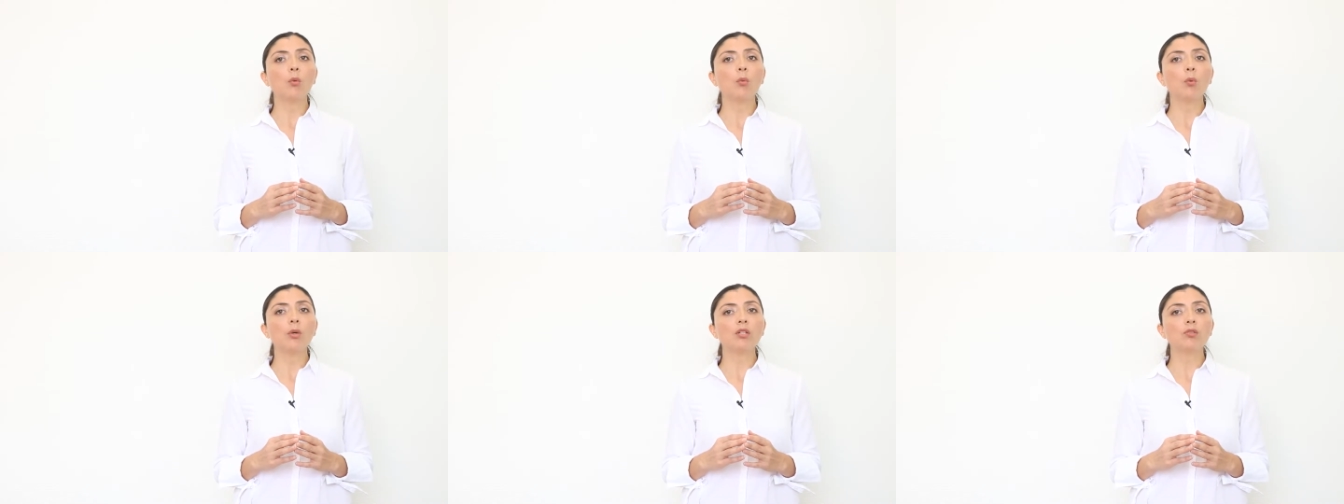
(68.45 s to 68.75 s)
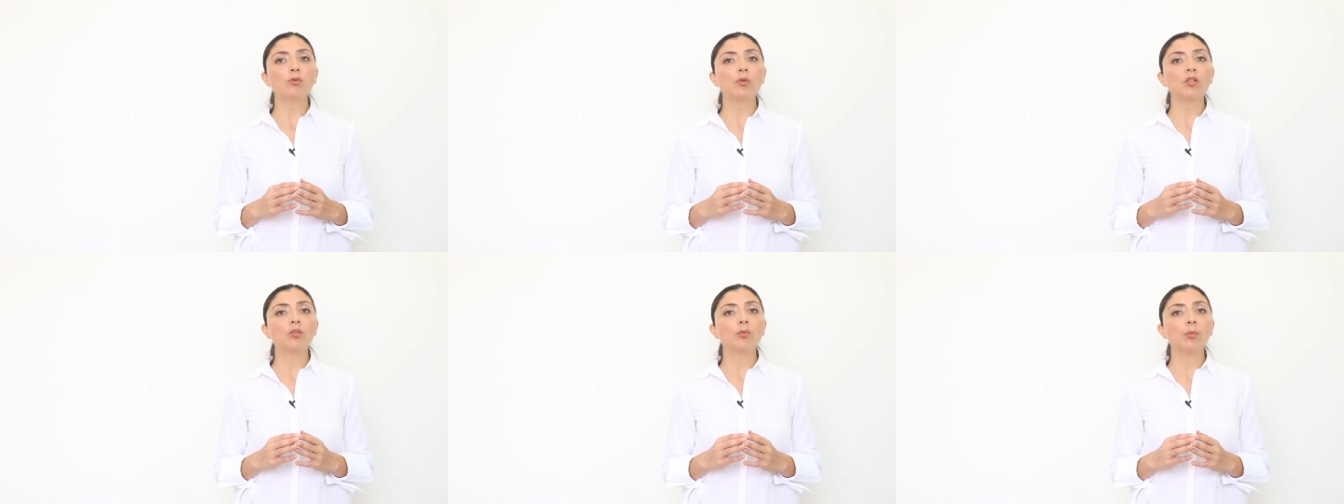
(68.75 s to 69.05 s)

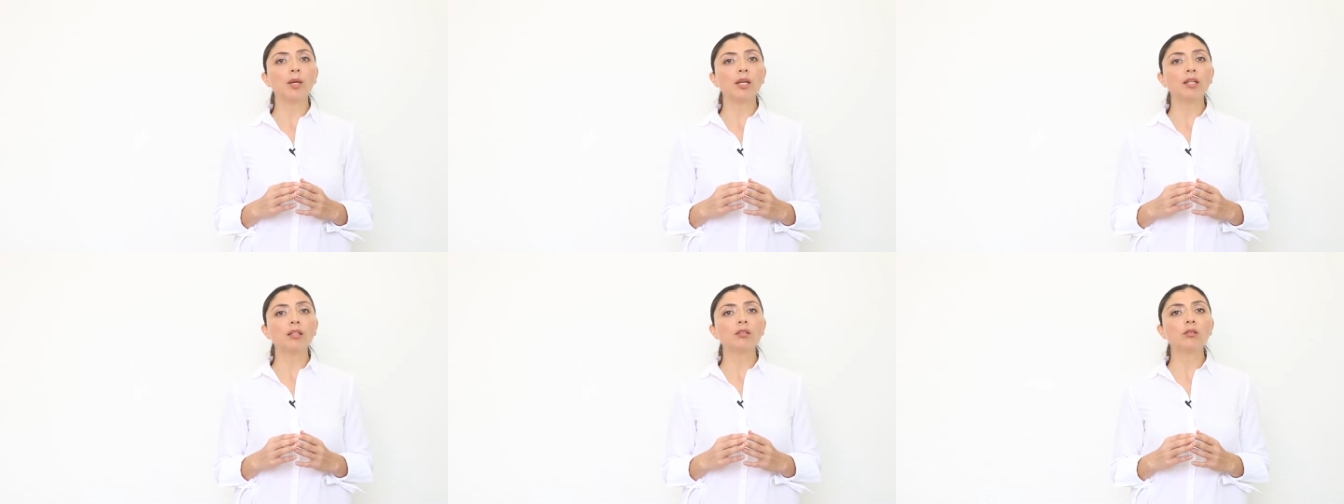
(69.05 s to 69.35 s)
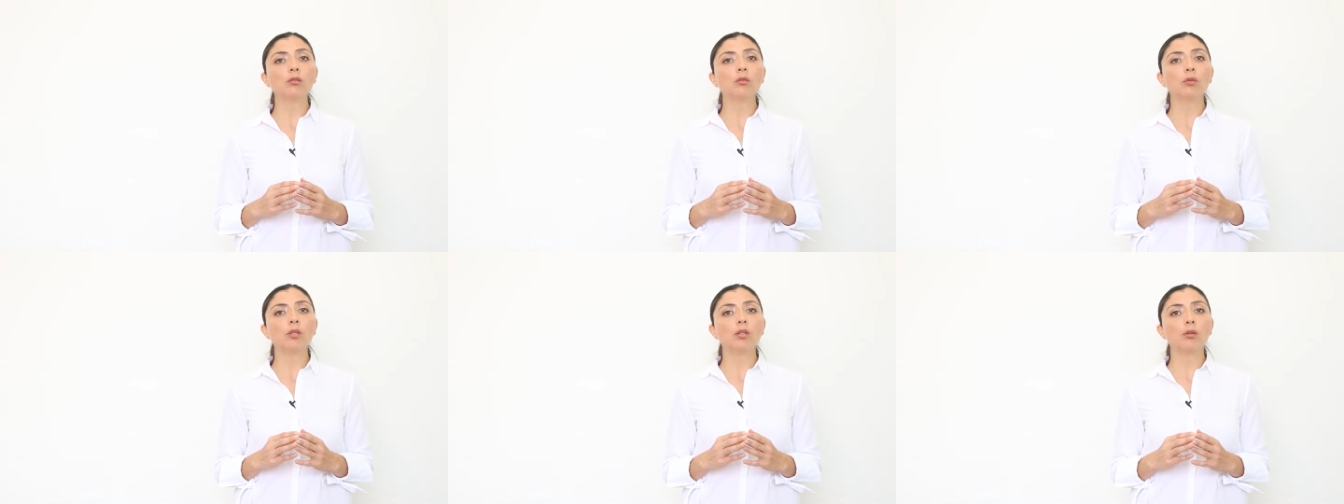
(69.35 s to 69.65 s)
with
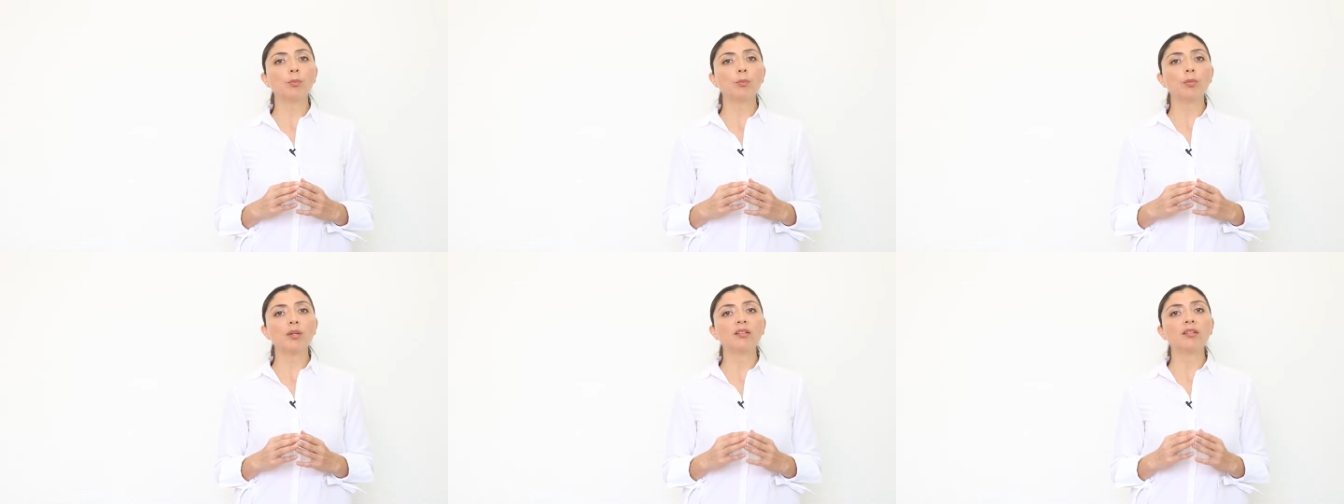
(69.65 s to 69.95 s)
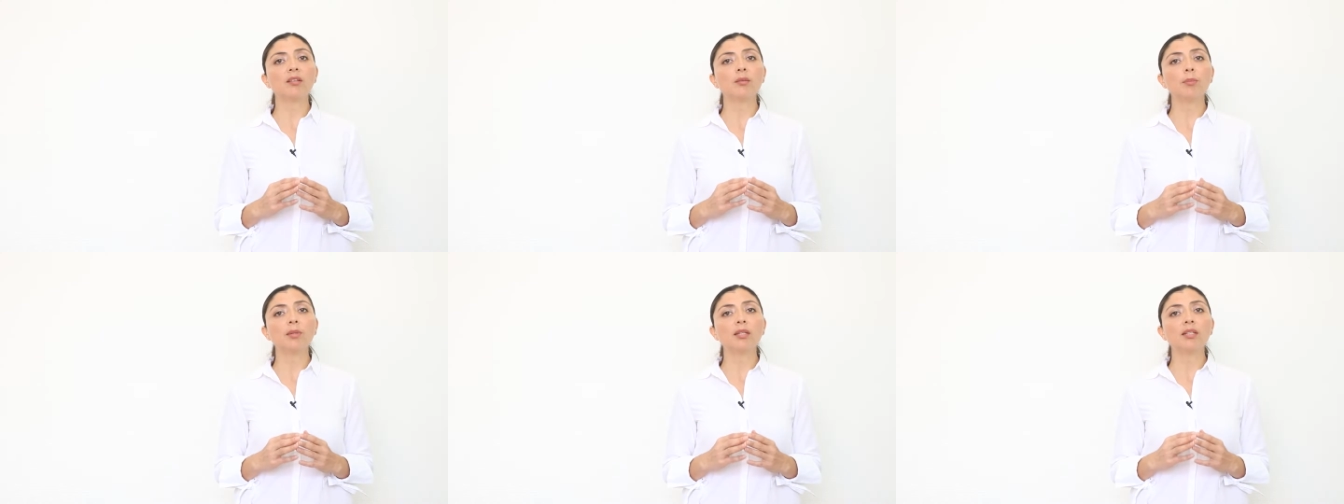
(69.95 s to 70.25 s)
respect to the
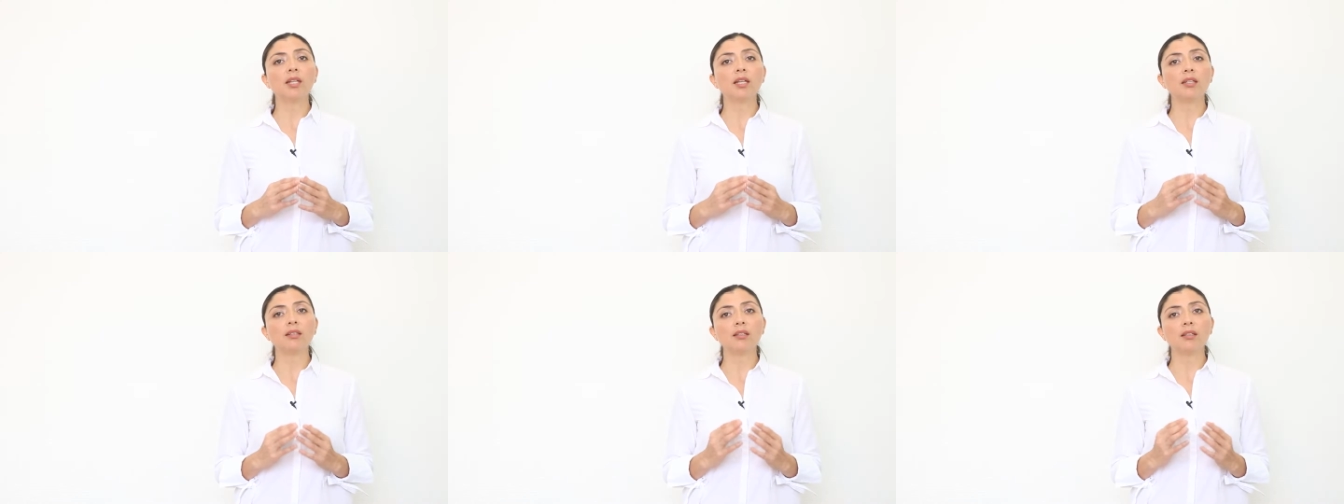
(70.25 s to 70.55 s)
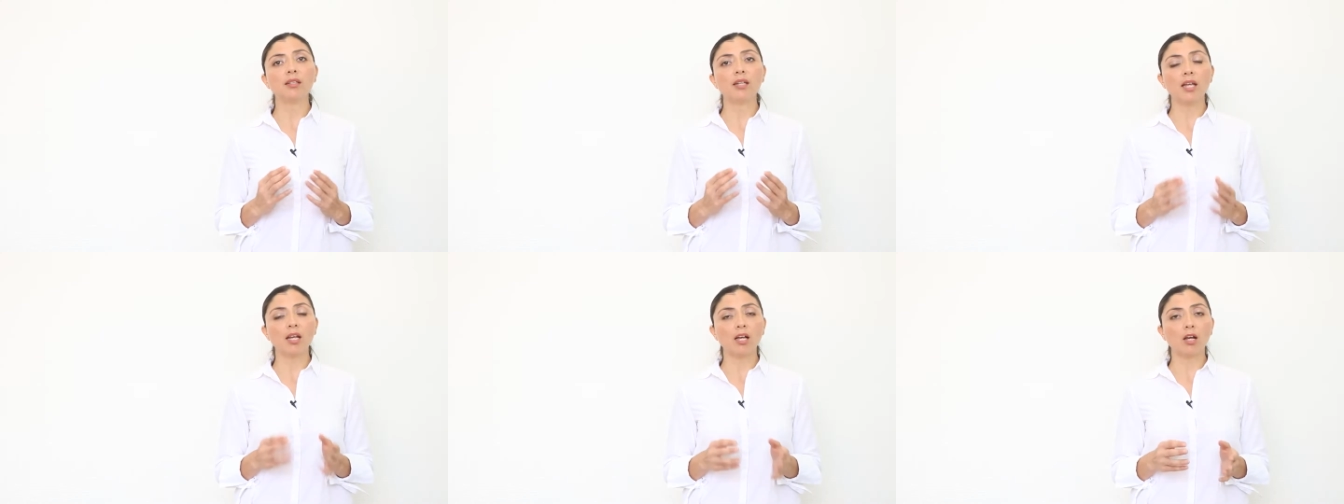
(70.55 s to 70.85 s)

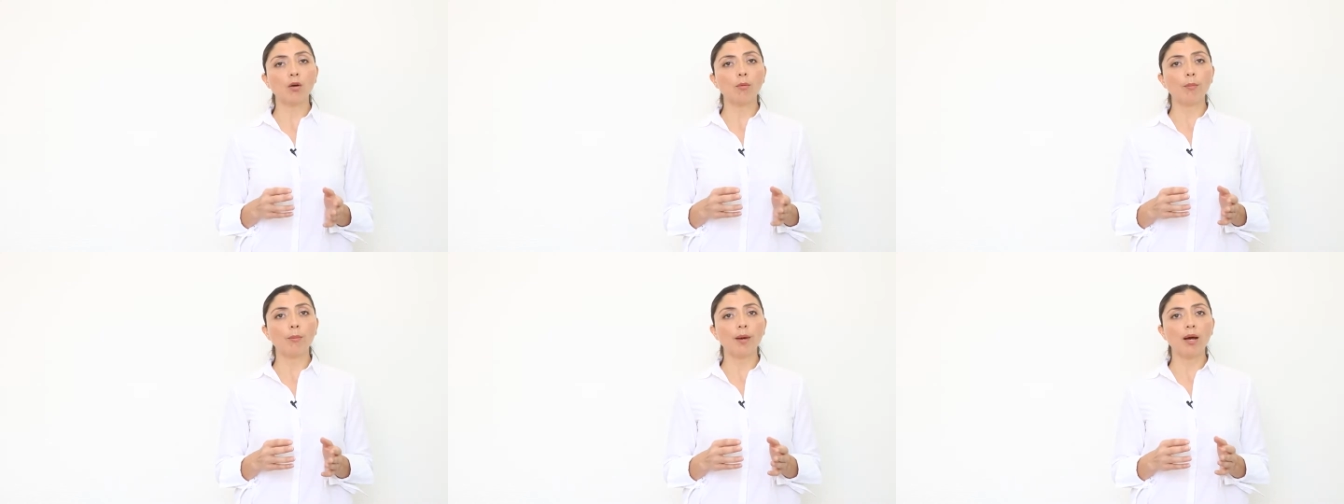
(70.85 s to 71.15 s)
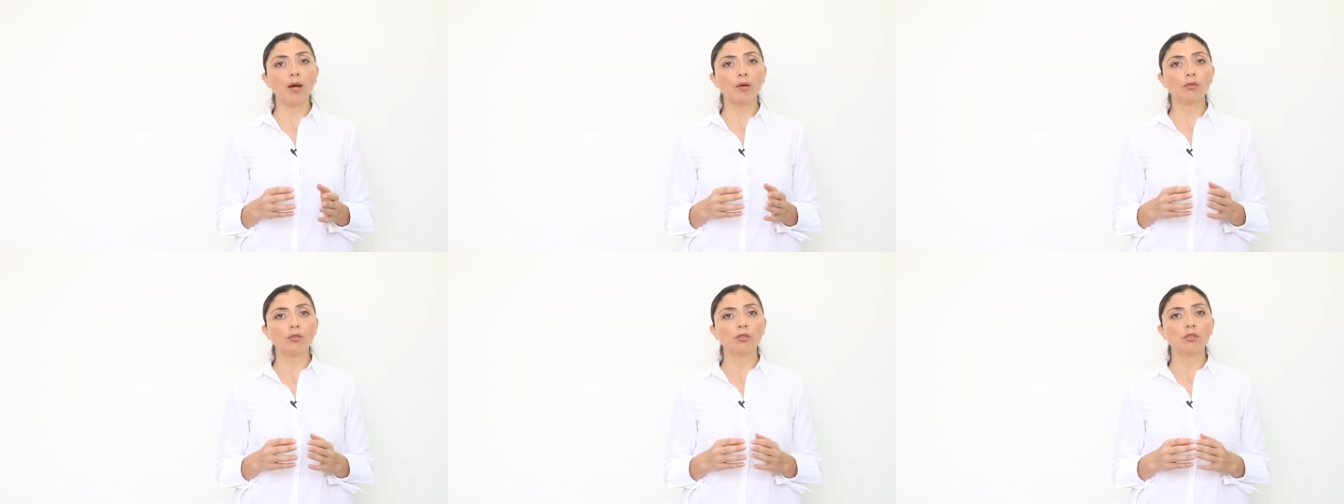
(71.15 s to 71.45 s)
precipitating
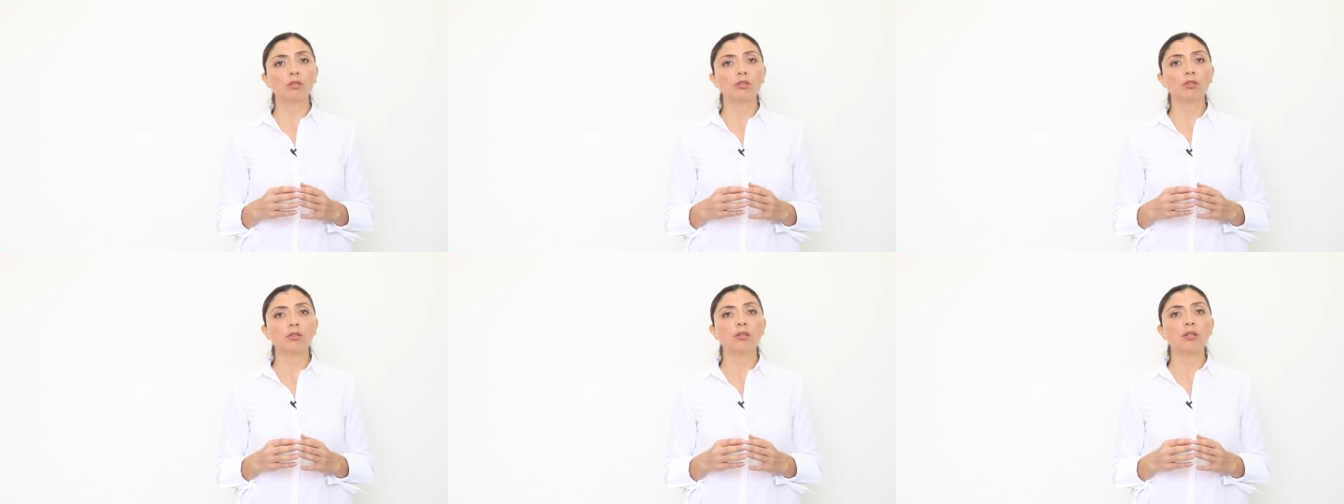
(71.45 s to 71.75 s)
compound,